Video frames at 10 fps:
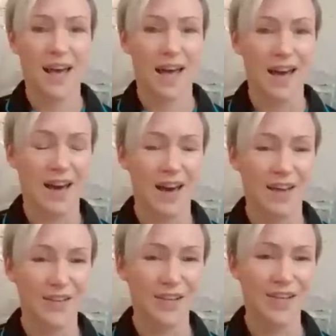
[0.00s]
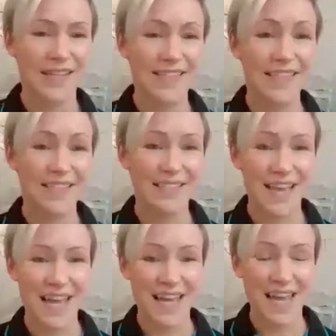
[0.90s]
and
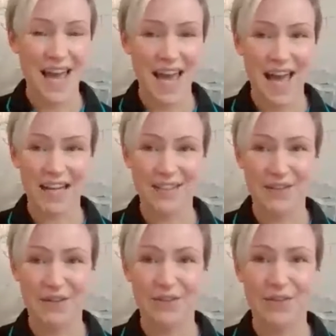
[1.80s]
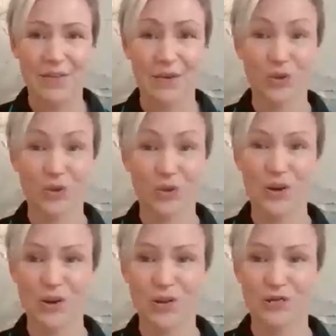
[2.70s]
stay active or
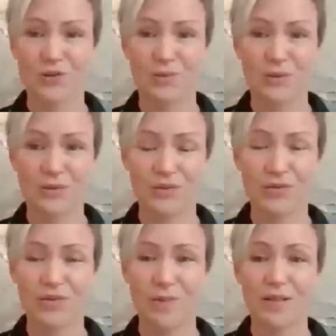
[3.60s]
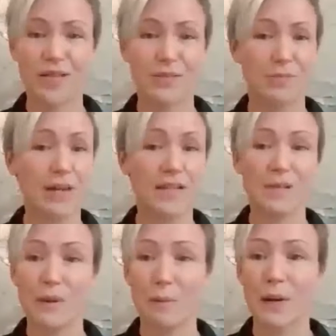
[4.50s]
start to move. Message
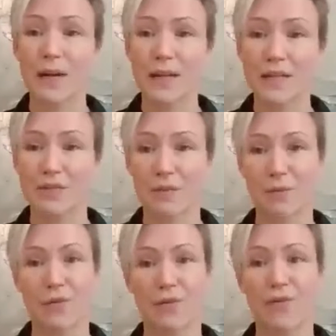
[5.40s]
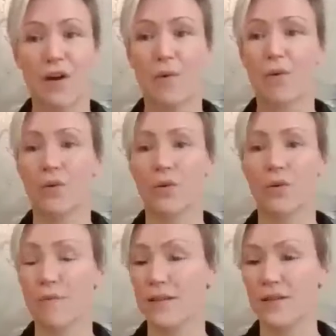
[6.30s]
me please for more info, or just
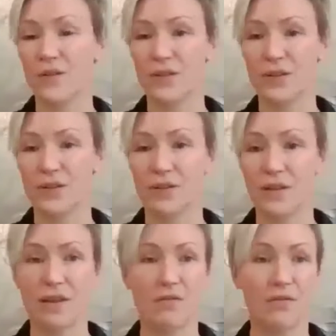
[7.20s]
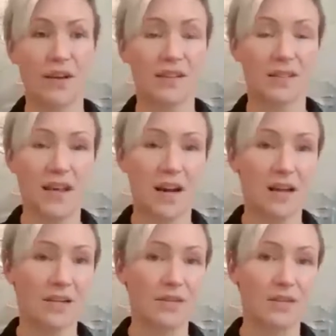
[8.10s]
message either of our
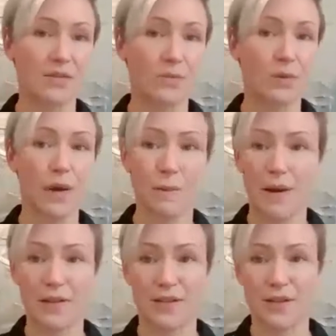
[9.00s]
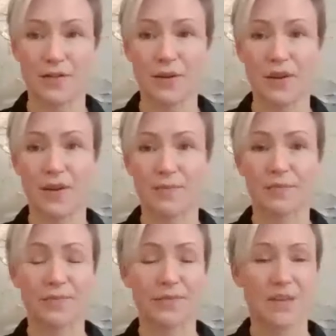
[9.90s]
sites. We'll get back to you.
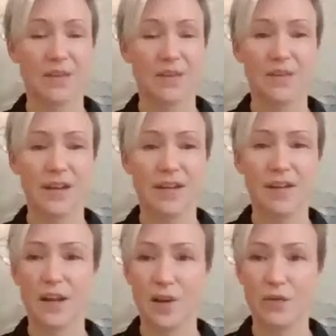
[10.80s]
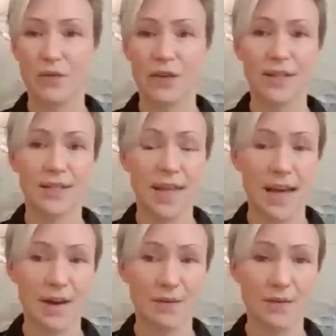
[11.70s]
If you're feeling low, feeling
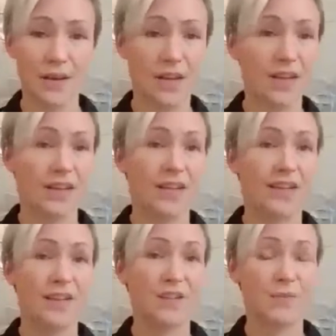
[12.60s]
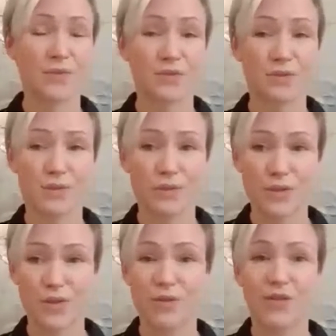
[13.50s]
down, need someone to talk to,
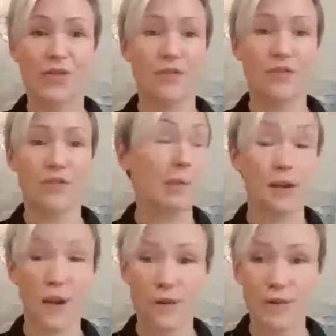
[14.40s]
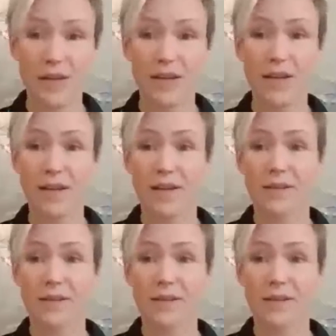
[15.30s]
if you're feeling a bit lonely,